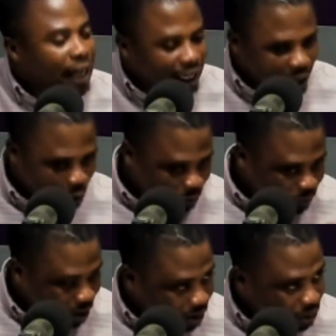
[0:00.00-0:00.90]
And I
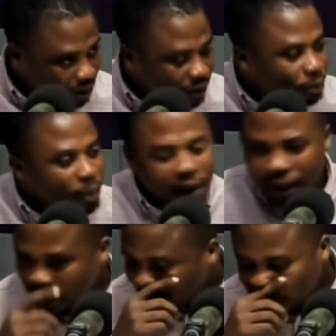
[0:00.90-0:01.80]
offer.
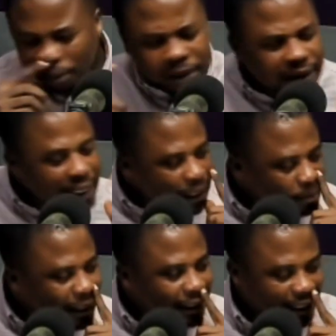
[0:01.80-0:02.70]
That was the mistake he
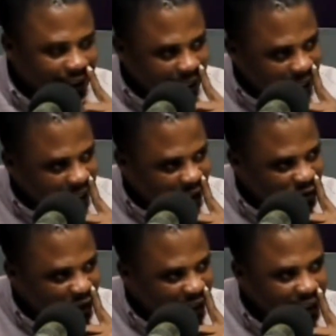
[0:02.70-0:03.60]
made in the second
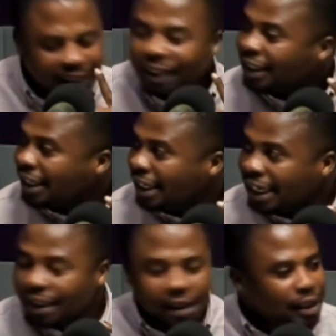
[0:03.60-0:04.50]
half.
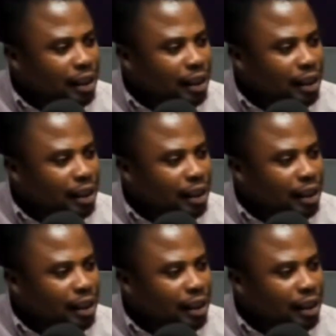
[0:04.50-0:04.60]
When